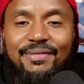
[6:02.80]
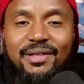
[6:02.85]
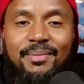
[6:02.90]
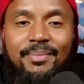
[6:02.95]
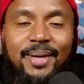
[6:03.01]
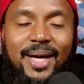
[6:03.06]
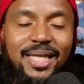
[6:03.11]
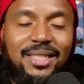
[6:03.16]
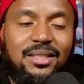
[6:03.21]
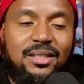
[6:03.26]
the
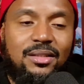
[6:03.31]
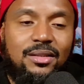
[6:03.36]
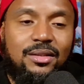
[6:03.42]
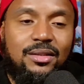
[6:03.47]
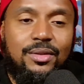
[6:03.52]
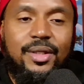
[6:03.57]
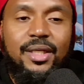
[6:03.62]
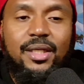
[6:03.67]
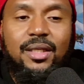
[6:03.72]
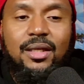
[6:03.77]
capacity to
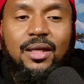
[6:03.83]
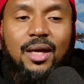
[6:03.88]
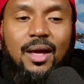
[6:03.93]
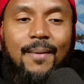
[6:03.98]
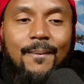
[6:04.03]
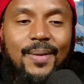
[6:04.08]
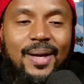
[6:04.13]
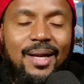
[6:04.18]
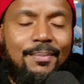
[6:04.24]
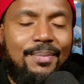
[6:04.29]
do it.
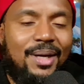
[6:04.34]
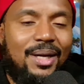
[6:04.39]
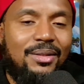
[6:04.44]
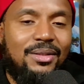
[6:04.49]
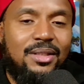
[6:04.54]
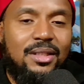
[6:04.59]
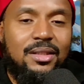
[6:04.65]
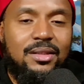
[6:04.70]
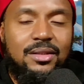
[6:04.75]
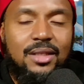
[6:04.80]
But I, but I was
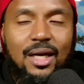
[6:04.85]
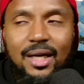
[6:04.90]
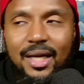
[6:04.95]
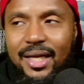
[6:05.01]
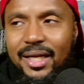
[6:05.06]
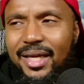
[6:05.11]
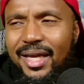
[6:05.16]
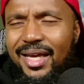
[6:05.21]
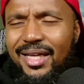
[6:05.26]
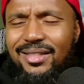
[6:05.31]
telling Don,
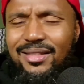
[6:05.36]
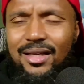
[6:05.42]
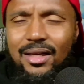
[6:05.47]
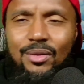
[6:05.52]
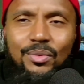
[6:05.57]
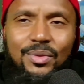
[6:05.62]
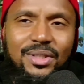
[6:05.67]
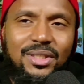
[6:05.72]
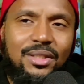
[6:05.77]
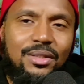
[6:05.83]
like, hey,
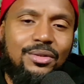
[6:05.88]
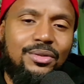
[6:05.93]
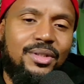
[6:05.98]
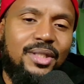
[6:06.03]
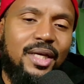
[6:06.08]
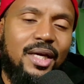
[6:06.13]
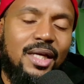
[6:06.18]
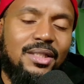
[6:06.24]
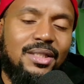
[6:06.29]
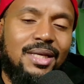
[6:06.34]
Don, we should use
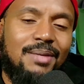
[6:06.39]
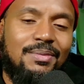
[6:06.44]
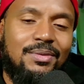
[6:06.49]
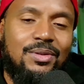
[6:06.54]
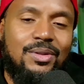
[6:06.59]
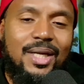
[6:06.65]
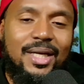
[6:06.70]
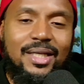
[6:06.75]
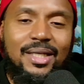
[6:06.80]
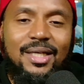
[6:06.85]
Chaos Camp to
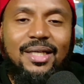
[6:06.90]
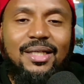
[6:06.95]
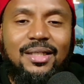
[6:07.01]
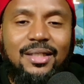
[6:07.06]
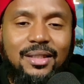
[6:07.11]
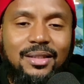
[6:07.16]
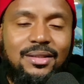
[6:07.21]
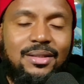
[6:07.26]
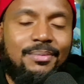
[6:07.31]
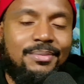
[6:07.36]
do like a
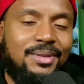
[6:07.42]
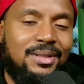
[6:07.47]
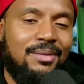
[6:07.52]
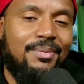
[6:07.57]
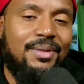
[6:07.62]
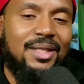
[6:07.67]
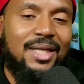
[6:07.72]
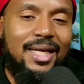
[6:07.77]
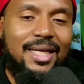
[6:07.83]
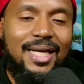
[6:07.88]
uh, some
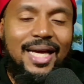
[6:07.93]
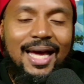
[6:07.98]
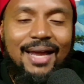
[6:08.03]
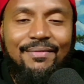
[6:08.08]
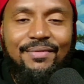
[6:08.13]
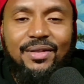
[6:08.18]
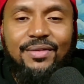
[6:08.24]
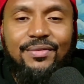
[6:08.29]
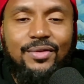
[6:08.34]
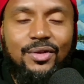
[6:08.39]
something like an
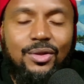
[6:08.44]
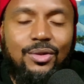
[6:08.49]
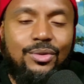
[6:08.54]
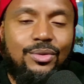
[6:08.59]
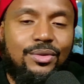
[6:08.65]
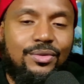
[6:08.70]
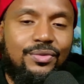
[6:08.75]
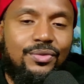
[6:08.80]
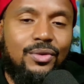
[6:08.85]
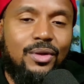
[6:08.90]
Advent of
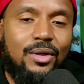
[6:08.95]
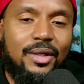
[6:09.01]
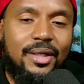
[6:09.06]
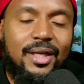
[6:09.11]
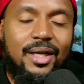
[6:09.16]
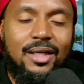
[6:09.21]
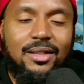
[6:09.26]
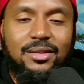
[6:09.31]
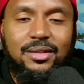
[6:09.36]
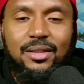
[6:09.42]
Code for
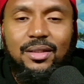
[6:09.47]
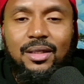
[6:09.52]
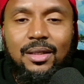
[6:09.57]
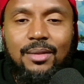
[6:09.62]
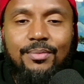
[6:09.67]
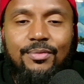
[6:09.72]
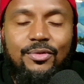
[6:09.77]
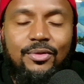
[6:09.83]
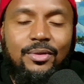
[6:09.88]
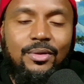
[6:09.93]
Chaos
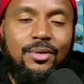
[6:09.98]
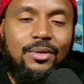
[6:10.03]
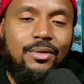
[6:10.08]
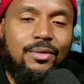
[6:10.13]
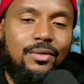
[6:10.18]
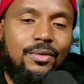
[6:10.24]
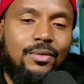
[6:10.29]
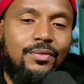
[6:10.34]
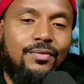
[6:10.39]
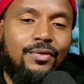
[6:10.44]
um
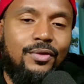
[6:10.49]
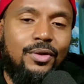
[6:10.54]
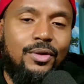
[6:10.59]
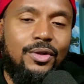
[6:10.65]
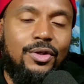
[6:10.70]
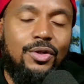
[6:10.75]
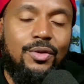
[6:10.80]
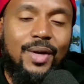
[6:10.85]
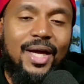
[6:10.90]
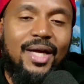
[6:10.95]
for for
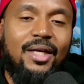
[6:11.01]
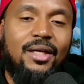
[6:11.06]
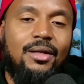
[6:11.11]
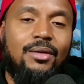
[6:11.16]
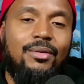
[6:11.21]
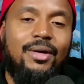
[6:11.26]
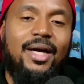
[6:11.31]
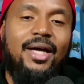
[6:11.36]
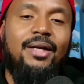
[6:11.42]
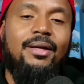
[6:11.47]
Q A,
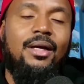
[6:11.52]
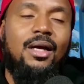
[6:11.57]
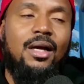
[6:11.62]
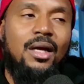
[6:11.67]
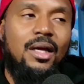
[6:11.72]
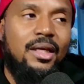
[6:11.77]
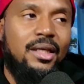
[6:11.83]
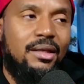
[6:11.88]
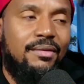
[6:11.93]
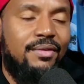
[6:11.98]
right?
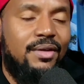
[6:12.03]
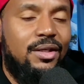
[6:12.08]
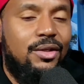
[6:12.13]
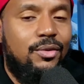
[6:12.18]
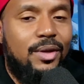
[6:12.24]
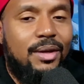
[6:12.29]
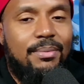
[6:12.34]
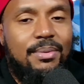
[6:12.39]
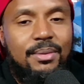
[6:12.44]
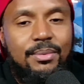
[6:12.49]
Giving
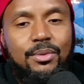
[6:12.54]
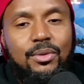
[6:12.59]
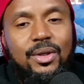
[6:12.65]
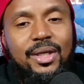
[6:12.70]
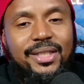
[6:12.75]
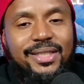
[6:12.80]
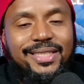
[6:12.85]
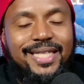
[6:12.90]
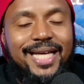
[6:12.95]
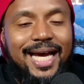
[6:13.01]
Q A people
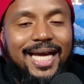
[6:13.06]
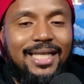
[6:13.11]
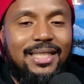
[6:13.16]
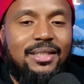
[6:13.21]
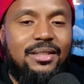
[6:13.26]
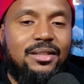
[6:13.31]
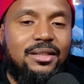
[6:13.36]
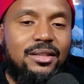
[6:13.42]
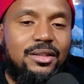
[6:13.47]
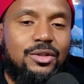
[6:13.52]
a
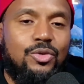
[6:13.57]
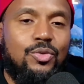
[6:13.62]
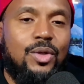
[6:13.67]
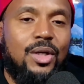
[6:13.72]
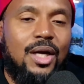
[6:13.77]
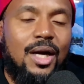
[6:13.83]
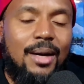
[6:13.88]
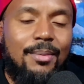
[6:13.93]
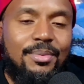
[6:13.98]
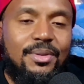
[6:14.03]
challenge to
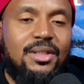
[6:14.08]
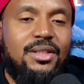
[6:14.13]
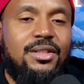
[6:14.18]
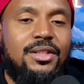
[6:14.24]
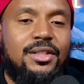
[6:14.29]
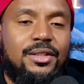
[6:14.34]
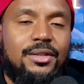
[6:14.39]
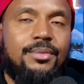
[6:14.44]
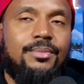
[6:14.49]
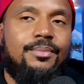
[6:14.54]

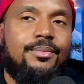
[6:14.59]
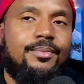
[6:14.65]
accomplish.